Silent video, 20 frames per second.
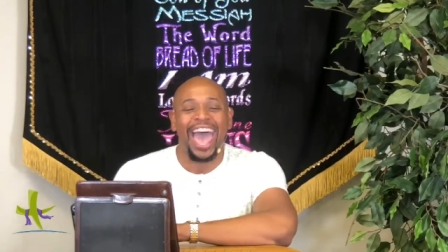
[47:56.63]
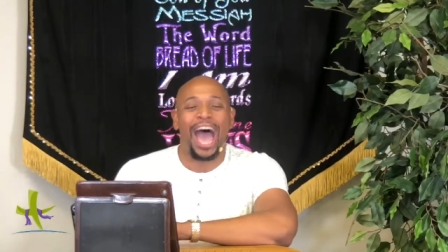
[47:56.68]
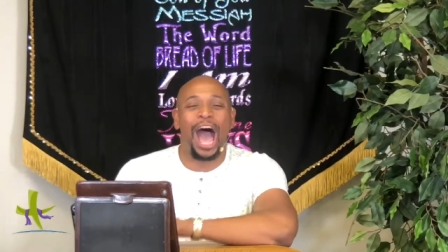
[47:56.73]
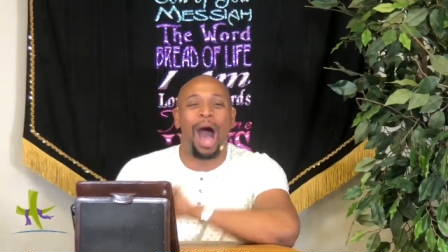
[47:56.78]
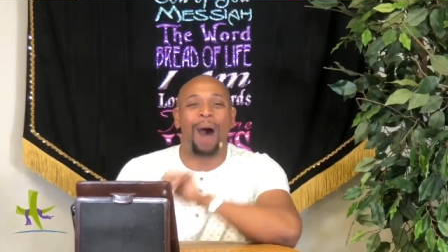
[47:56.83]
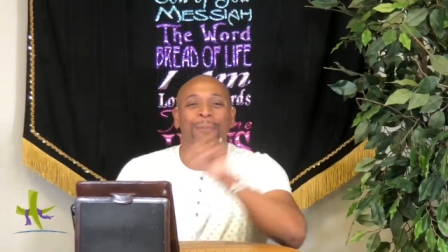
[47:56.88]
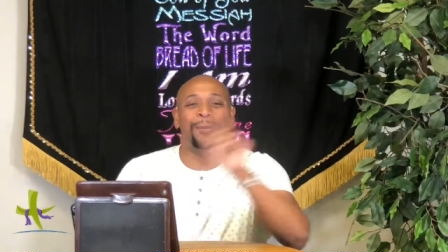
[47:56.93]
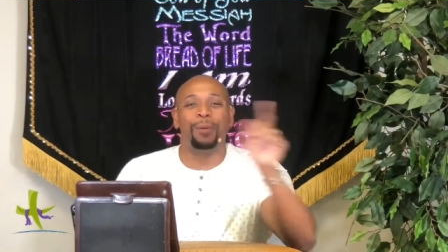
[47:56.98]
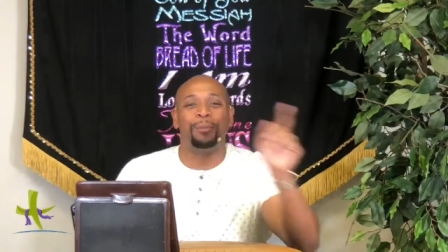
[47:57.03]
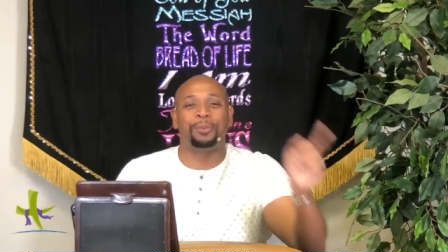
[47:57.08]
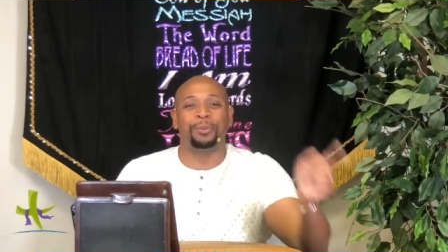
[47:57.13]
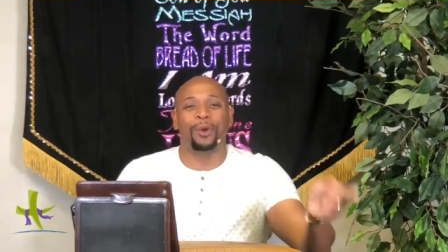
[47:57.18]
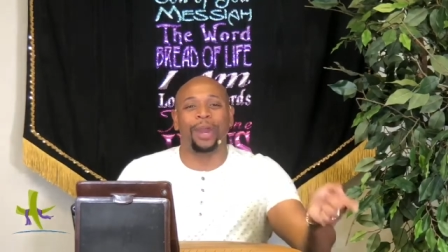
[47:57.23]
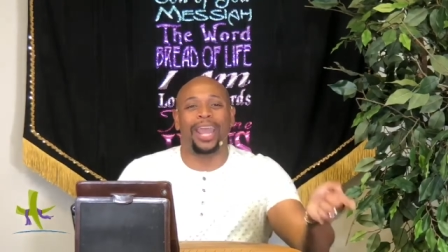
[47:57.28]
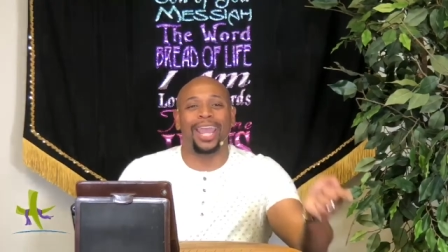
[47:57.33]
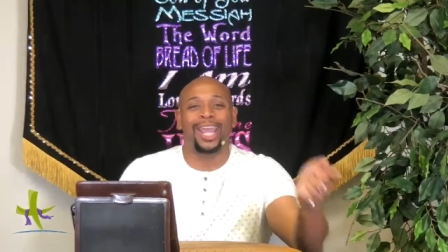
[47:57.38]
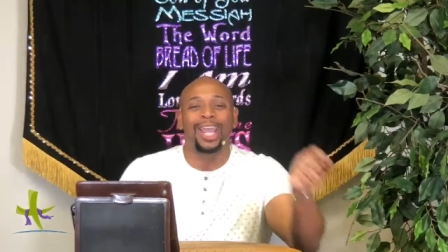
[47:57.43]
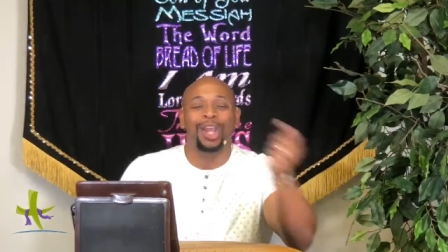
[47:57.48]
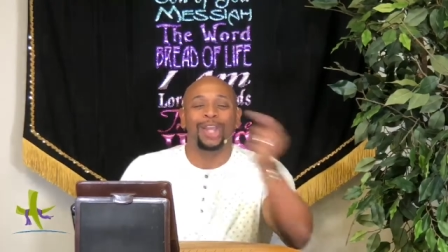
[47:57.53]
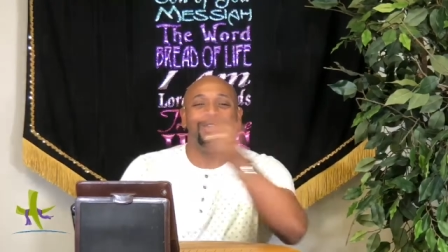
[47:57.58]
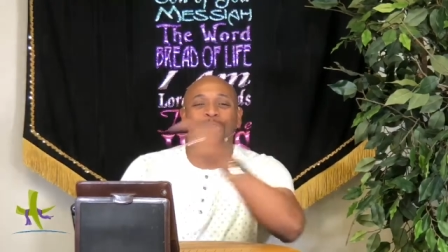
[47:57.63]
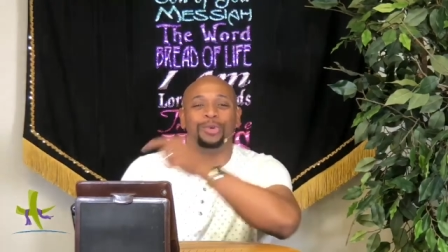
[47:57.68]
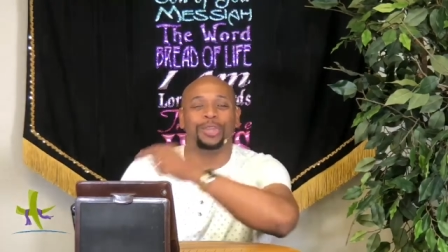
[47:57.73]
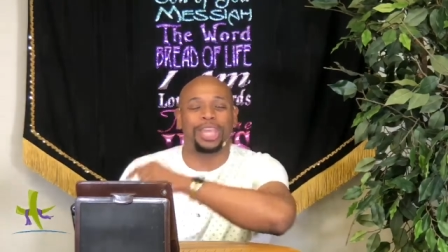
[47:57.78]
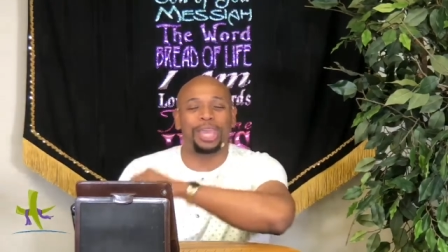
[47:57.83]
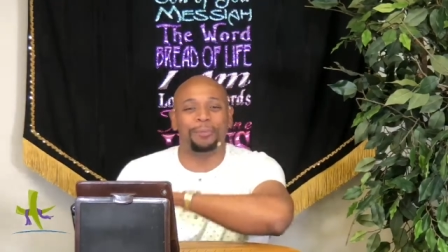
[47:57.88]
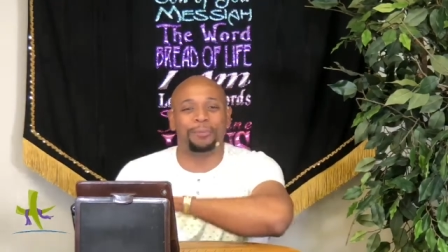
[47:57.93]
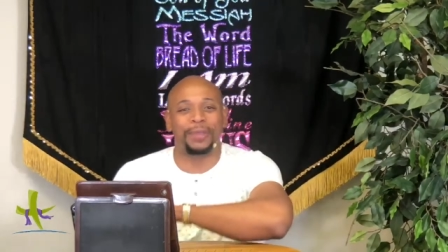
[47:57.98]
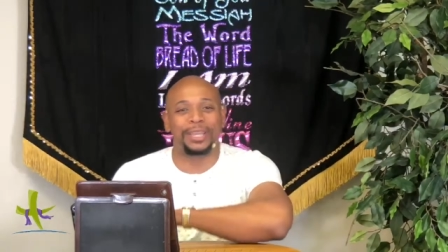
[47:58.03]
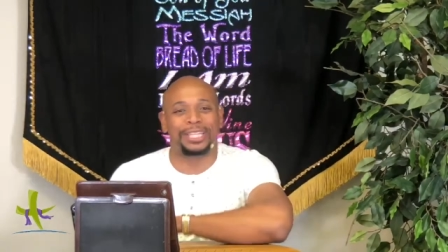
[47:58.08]
I'm going to pray. You
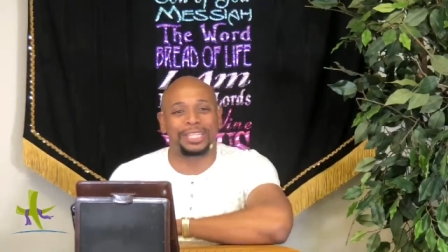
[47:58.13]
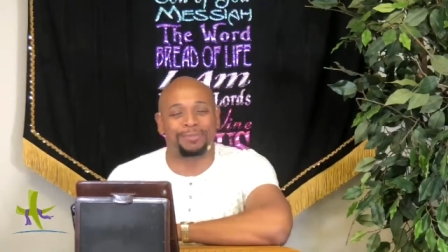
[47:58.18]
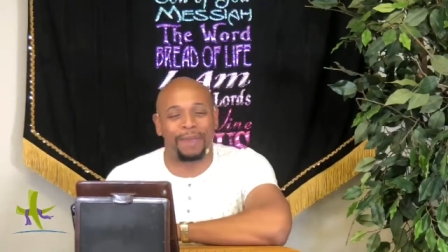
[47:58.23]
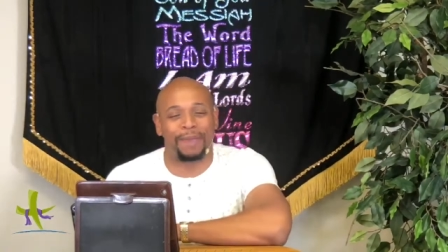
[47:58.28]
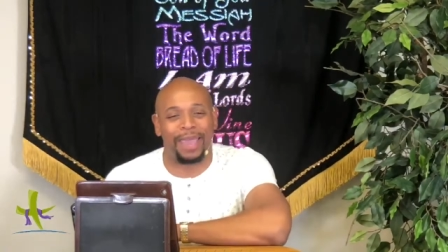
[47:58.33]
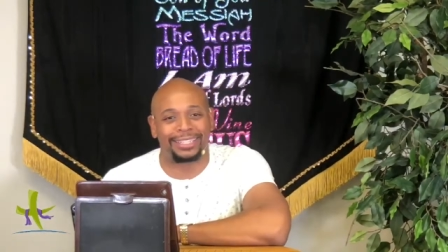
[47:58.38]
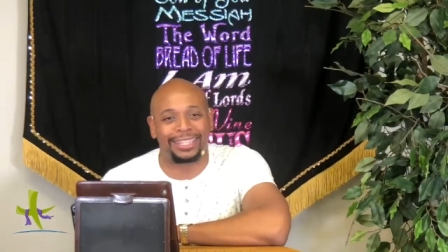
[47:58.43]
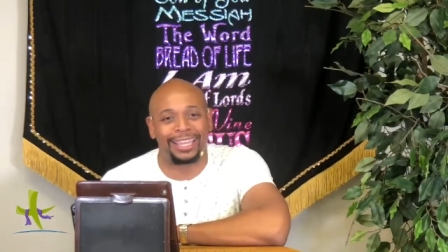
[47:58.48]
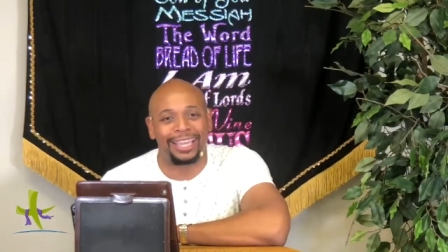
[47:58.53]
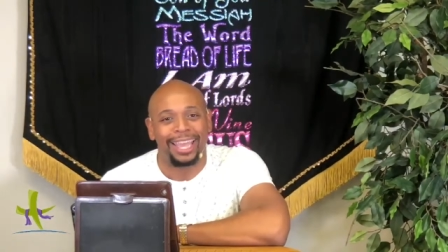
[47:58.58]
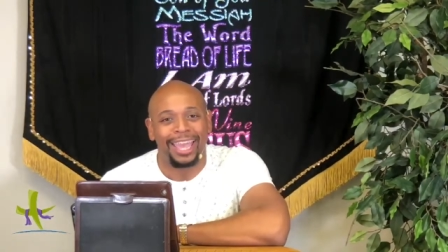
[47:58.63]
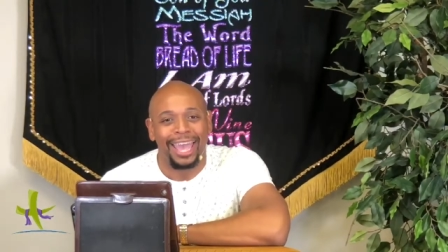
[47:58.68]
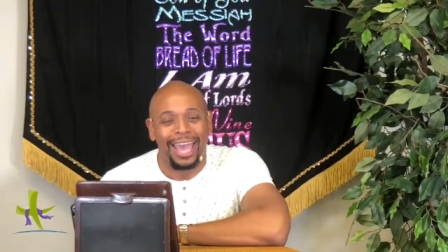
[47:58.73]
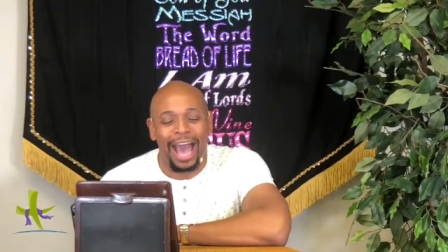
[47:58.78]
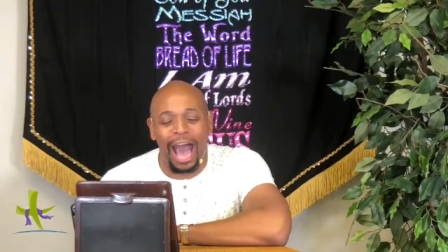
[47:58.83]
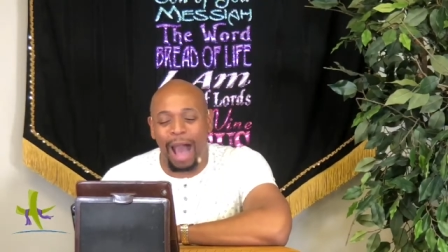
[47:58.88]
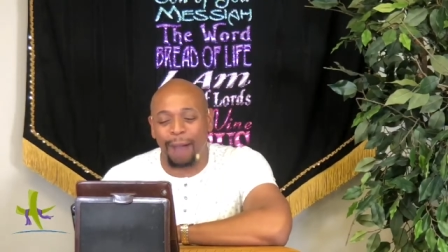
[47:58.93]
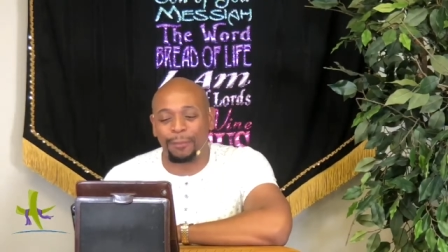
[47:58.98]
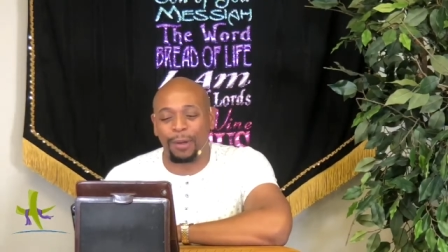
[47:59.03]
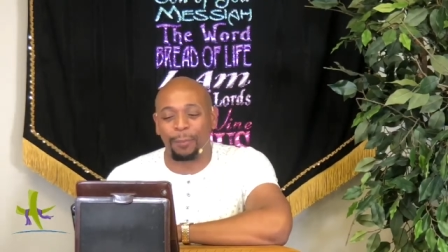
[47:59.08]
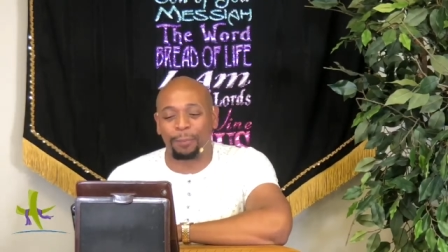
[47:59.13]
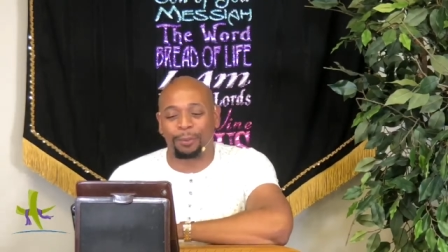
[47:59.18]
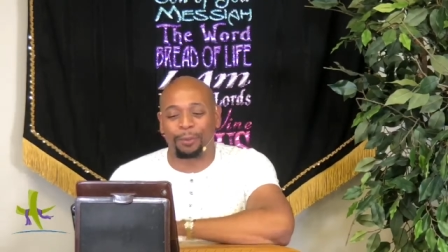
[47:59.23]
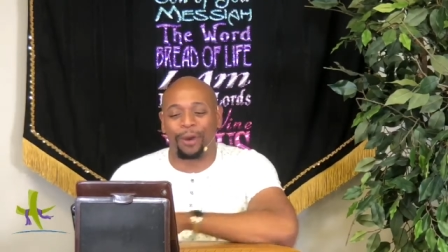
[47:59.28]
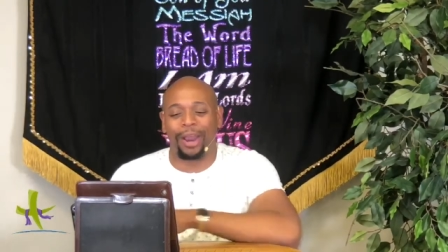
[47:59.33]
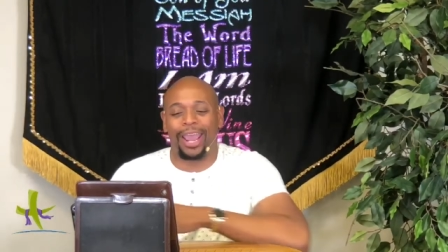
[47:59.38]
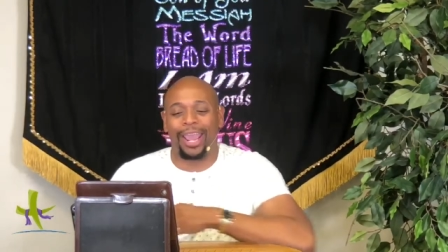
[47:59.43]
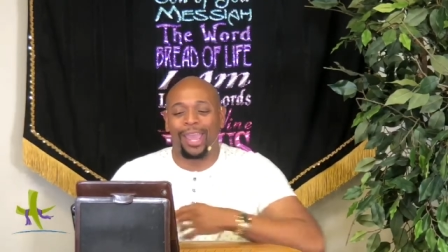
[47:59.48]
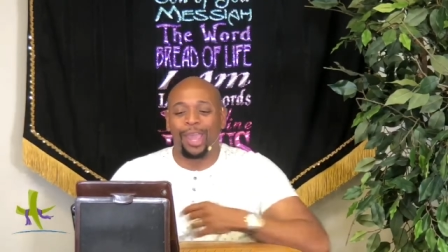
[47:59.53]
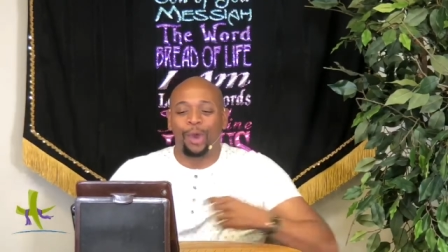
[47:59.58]
keep expecting. I'm going to
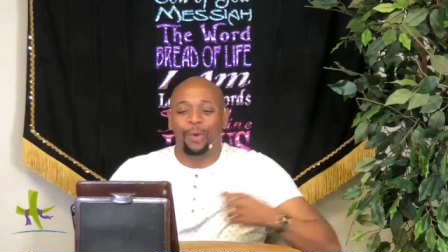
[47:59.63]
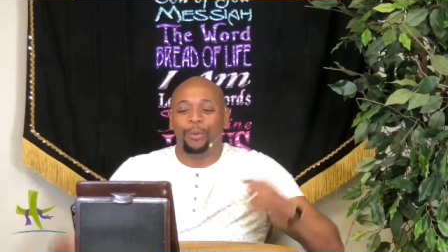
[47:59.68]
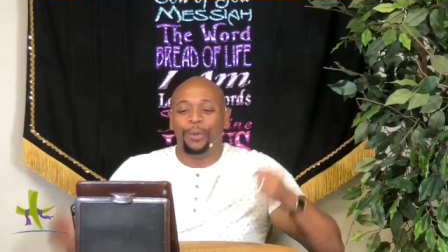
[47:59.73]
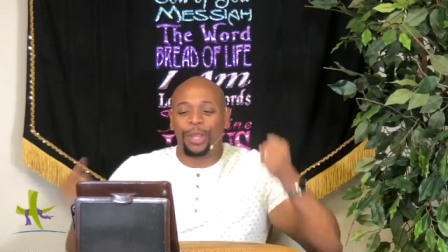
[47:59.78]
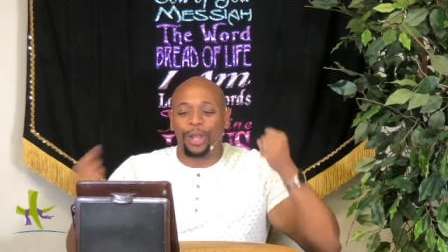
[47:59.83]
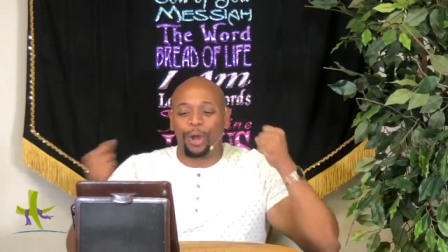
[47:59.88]
pray. we